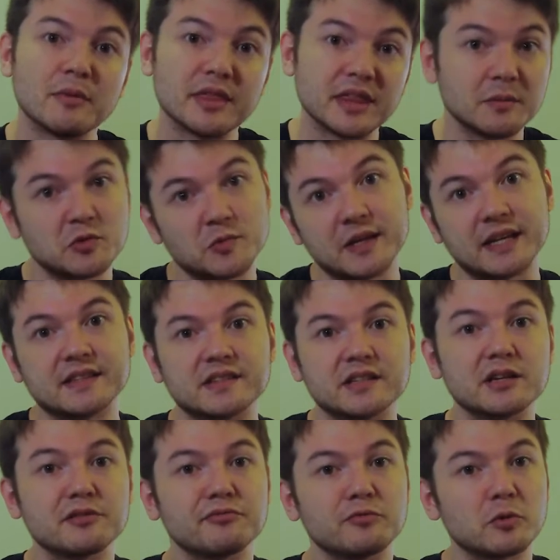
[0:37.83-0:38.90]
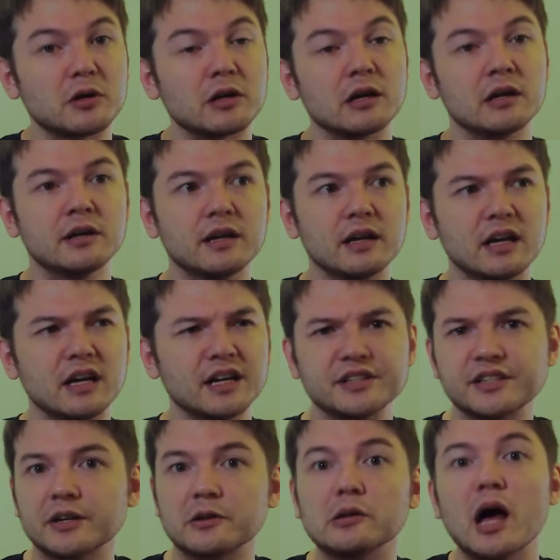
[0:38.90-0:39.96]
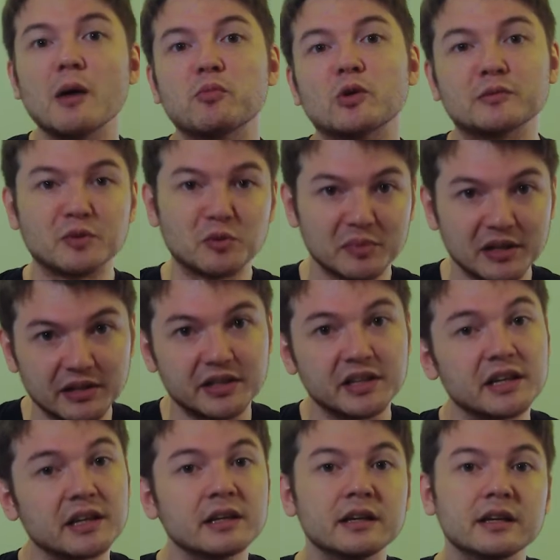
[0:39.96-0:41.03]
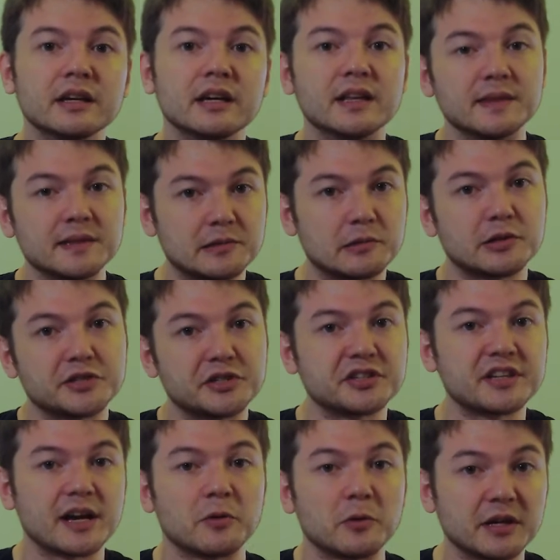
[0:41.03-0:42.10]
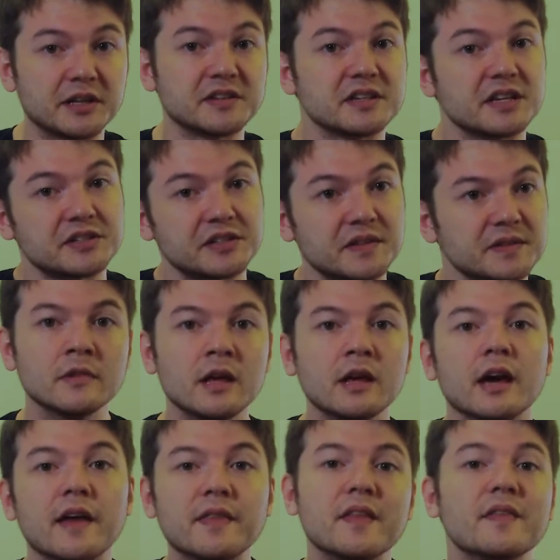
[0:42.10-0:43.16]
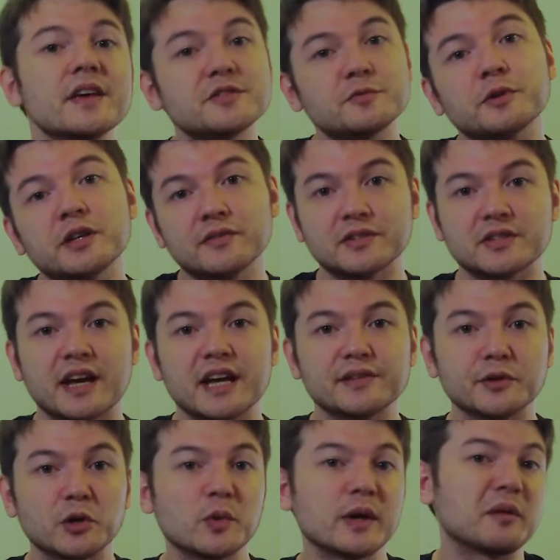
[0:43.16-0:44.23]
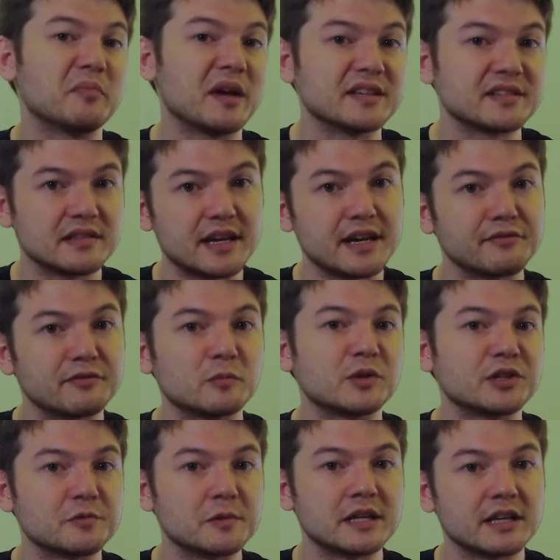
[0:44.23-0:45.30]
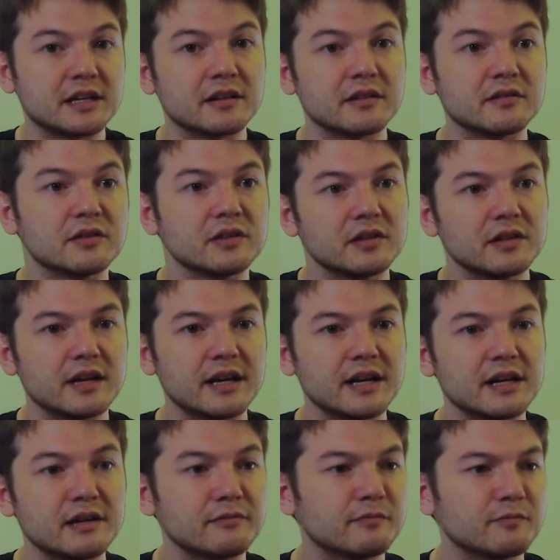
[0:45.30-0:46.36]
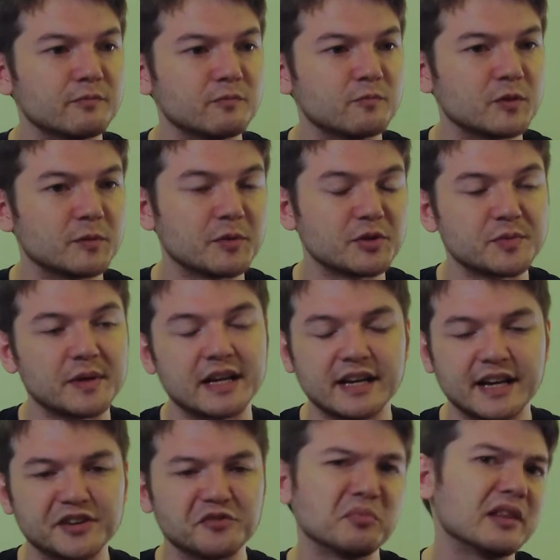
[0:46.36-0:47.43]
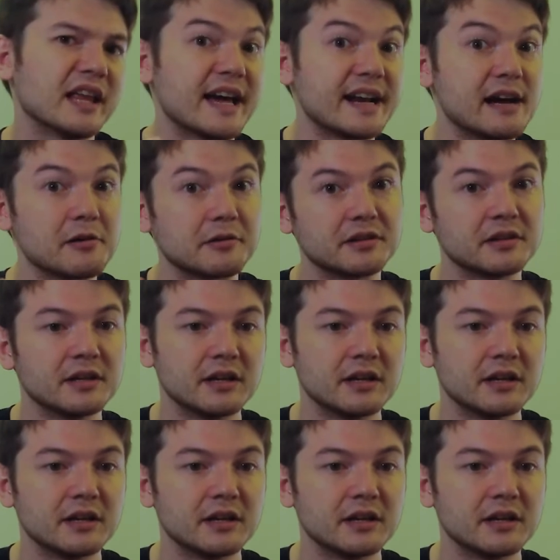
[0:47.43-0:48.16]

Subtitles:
themes we can see for general upward mobility in these larger tech organizations. And then this will give us kind of a quick baseline from which we can kind of plan out